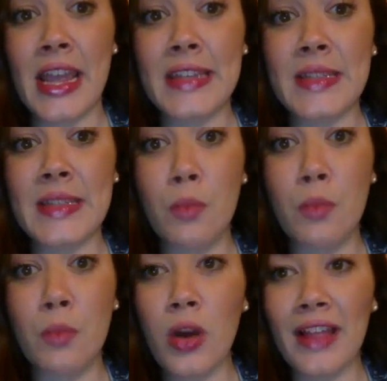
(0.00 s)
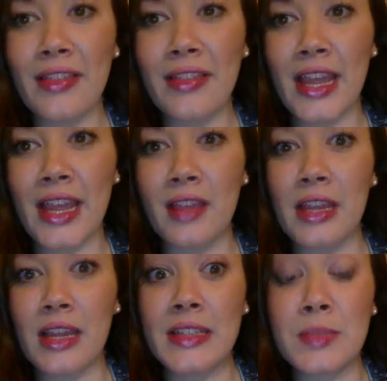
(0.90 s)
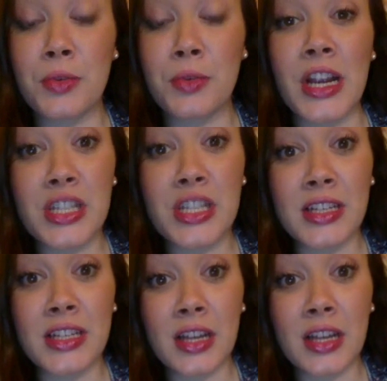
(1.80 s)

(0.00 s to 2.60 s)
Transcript: It's more, I think, the inspiration,